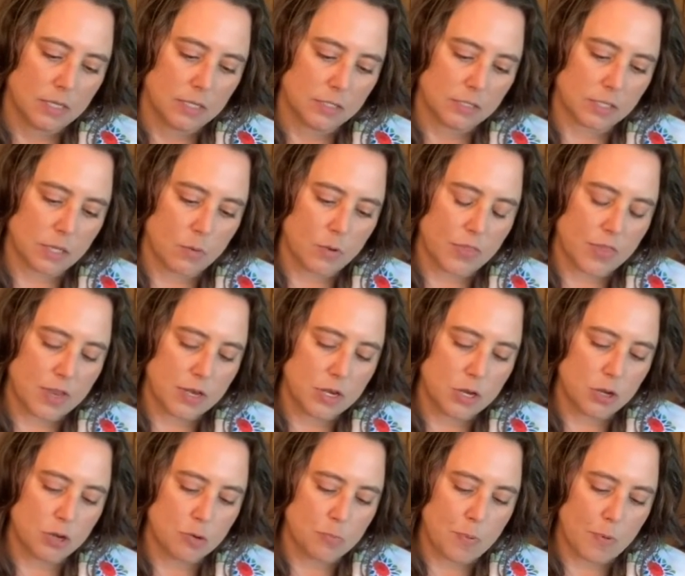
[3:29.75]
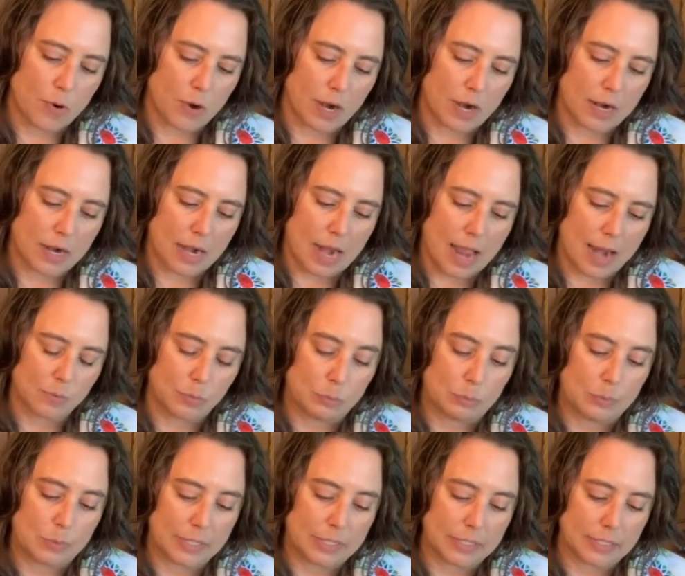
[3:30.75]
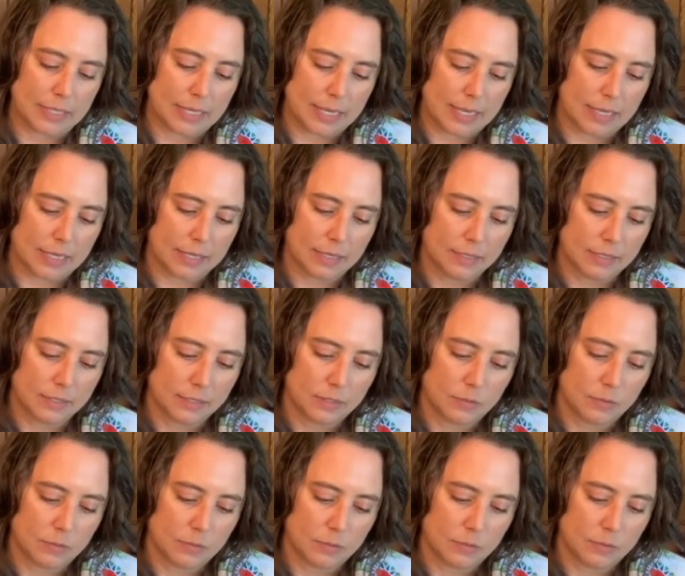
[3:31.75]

So with a newborn, we